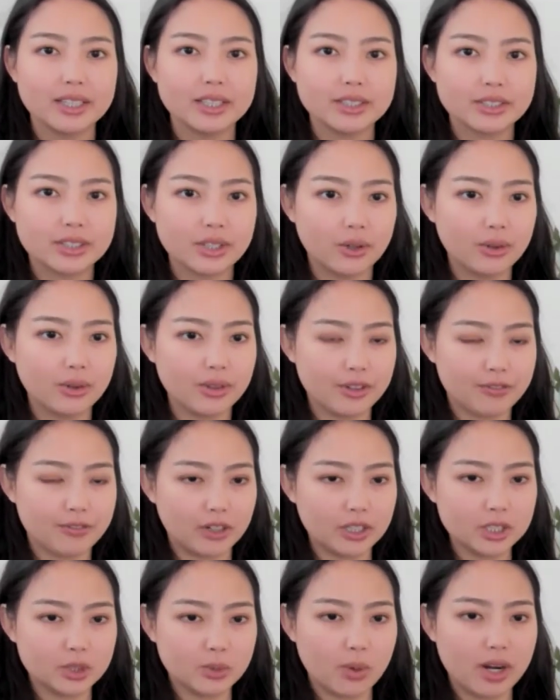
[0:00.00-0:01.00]
So the
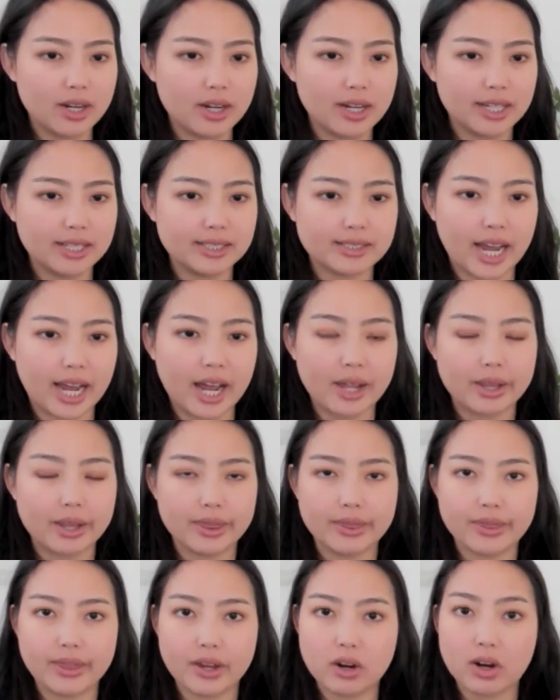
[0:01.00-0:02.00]
first one is that
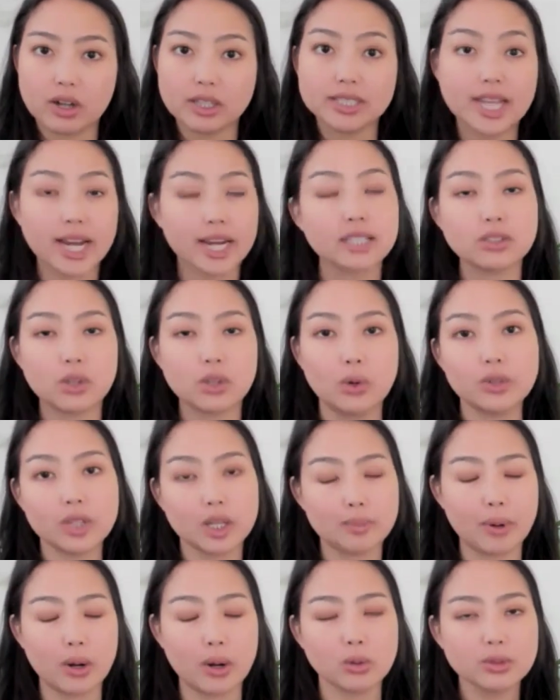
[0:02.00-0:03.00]
there are
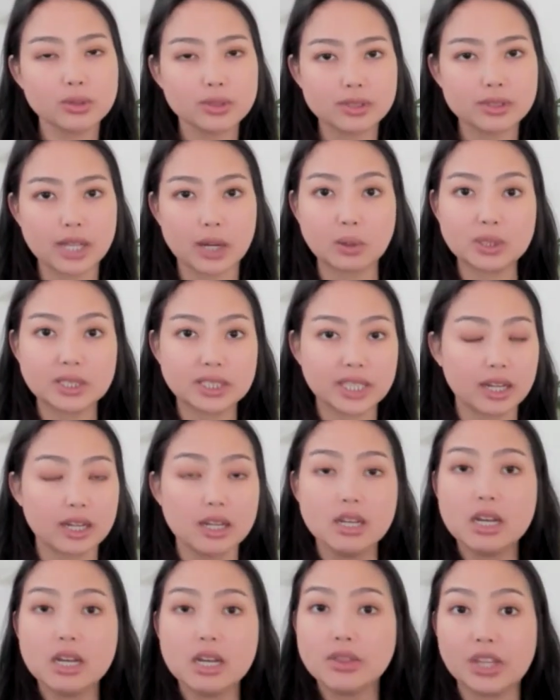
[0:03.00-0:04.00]
text-only posts. I would say
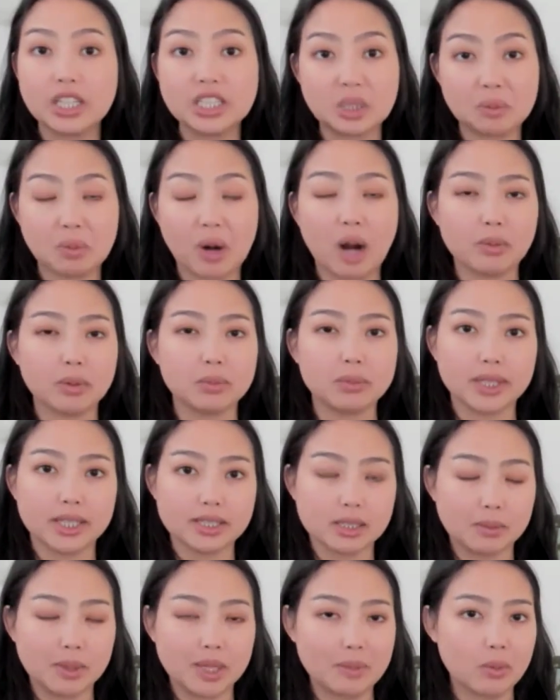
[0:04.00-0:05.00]
these are probably
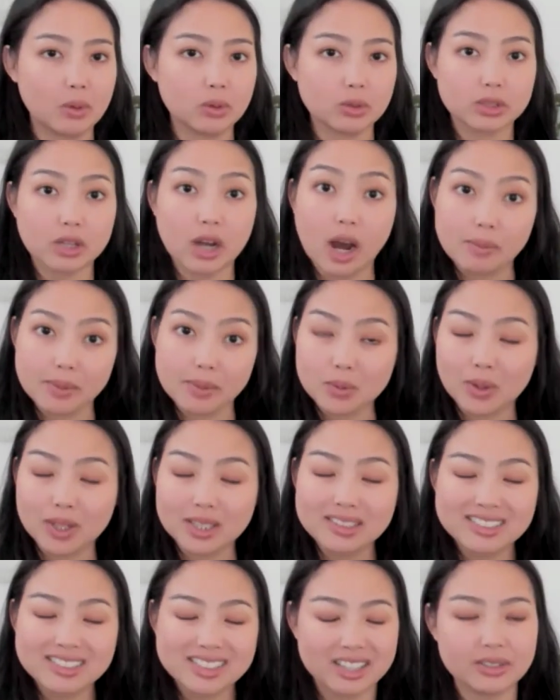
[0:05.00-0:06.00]
some of the most common
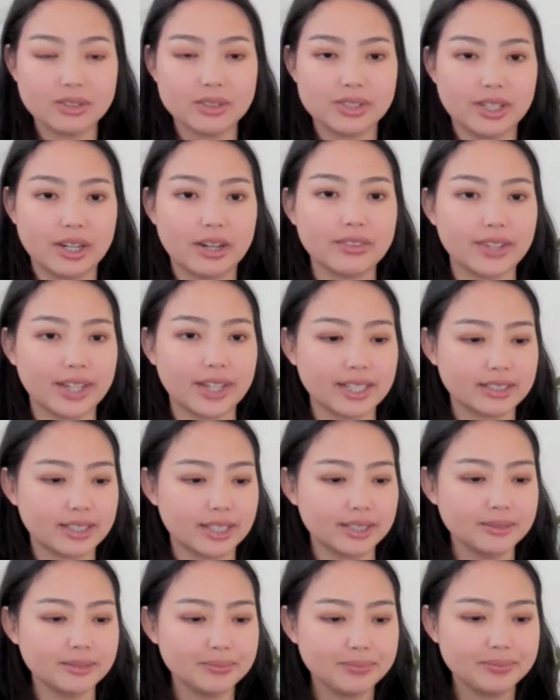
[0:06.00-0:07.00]
ones that you see on
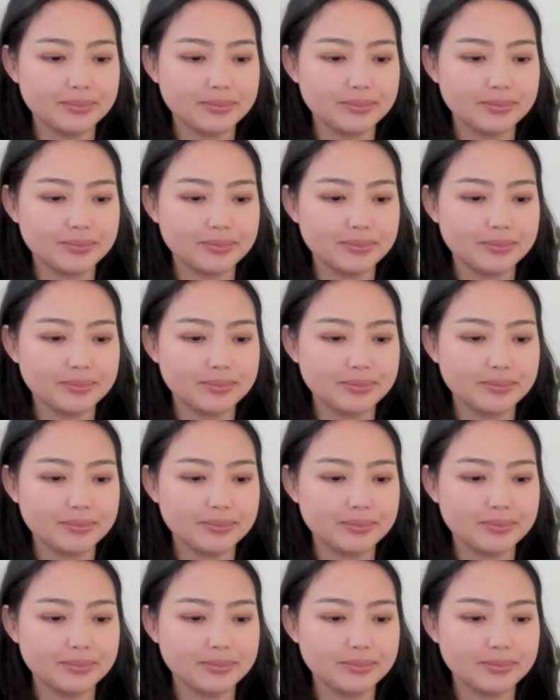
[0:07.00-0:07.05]
LinkedIn.